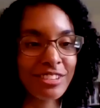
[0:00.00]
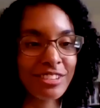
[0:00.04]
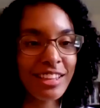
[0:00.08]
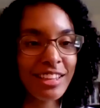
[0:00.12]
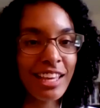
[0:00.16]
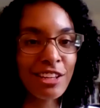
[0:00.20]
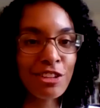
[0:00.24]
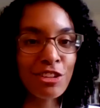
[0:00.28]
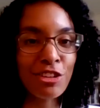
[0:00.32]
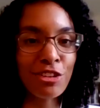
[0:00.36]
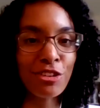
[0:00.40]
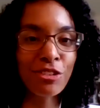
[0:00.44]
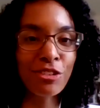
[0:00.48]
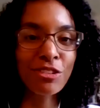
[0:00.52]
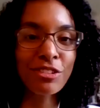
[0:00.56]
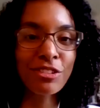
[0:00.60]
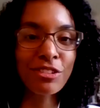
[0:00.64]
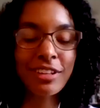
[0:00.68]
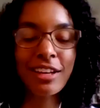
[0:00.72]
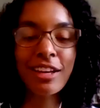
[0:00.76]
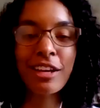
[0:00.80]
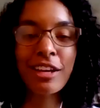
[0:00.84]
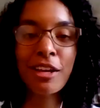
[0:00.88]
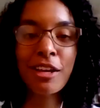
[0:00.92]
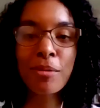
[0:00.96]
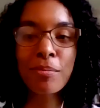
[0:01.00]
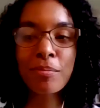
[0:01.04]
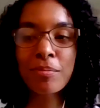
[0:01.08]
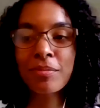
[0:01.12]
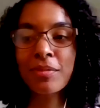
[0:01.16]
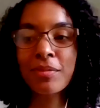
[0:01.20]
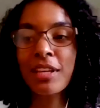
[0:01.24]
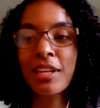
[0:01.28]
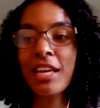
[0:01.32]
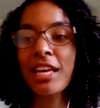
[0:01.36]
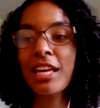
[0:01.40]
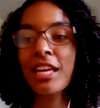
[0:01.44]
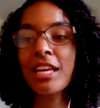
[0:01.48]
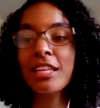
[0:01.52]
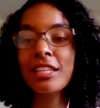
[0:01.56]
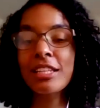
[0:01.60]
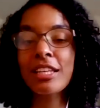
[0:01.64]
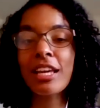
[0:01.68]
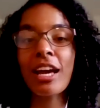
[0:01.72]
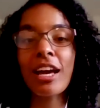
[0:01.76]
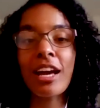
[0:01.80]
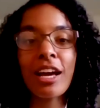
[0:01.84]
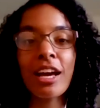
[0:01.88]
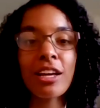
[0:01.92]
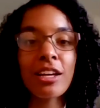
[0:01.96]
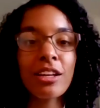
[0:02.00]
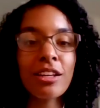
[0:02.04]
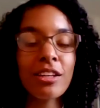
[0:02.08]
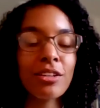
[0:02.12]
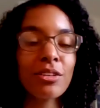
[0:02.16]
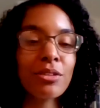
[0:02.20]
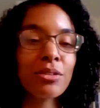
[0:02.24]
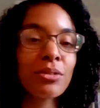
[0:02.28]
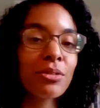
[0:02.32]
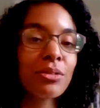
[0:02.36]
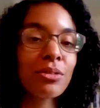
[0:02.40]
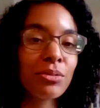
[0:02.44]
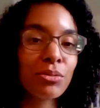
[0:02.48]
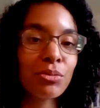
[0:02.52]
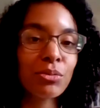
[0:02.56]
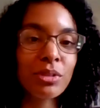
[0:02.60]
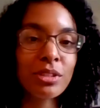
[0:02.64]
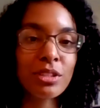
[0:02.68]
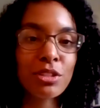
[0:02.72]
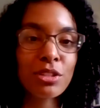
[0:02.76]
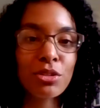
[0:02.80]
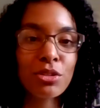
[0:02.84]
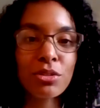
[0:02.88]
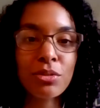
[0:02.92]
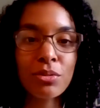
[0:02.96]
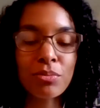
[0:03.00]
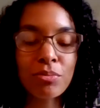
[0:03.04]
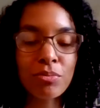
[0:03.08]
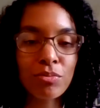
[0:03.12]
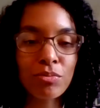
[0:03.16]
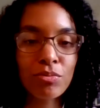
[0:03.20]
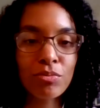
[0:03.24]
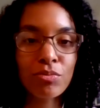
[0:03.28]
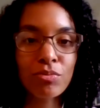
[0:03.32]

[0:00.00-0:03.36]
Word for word: Thank you. Um, yeah, I was